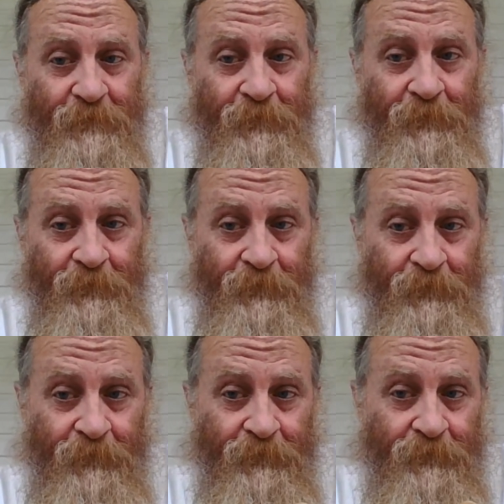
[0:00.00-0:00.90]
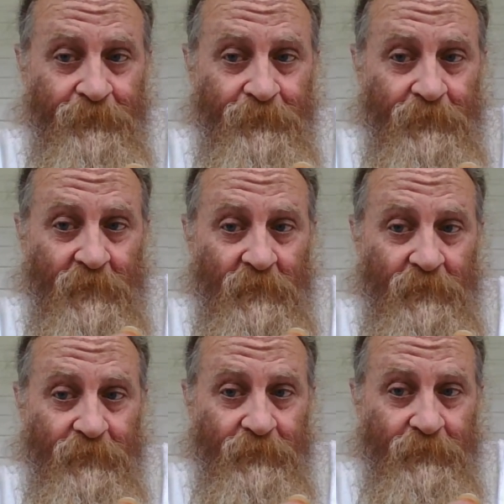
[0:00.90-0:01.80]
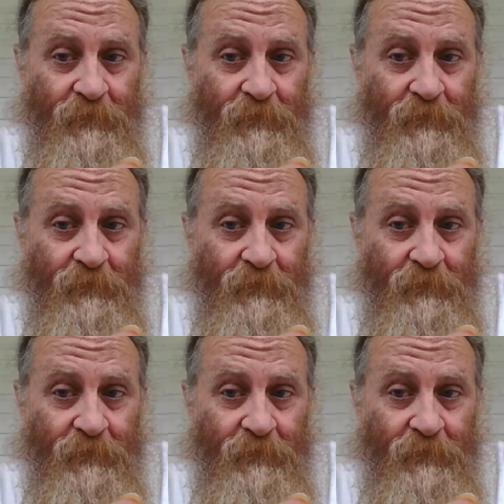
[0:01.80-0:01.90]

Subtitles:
Nobody speaks.